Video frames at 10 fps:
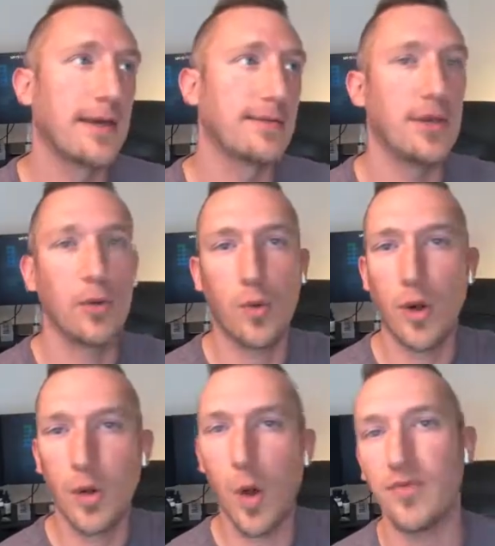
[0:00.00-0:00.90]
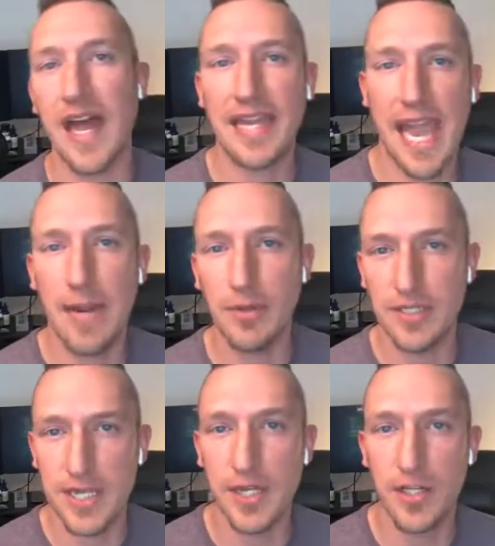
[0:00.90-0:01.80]
quote unquote, that
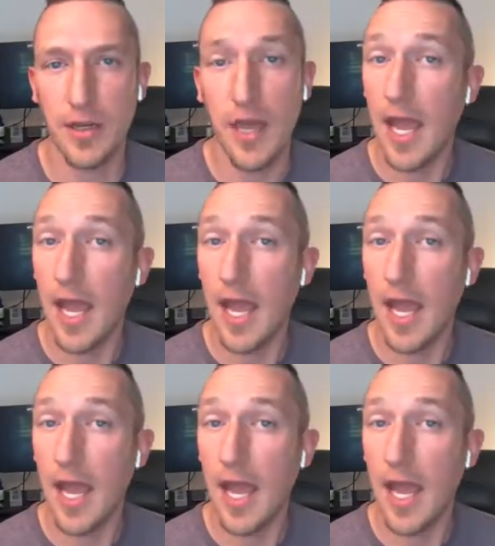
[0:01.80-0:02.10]
cannibalization.